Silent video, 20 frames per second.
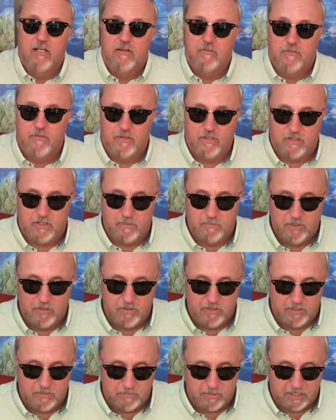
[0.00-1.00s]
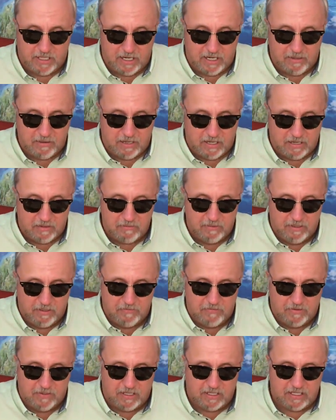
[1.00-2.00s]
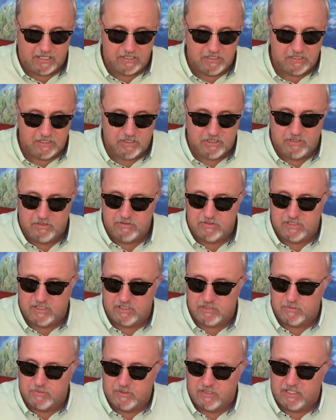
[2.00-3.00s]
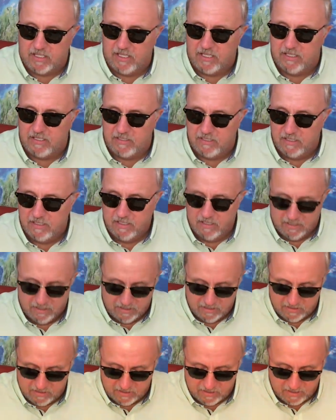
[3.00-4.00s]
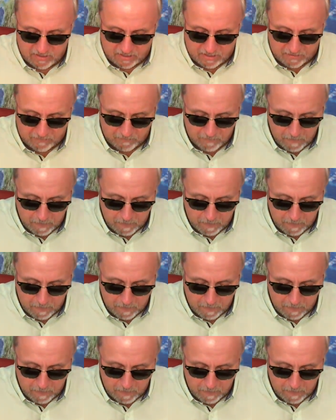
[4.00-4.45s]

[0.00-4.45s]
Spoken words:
for the communion, but I really feel like I should use this one again today.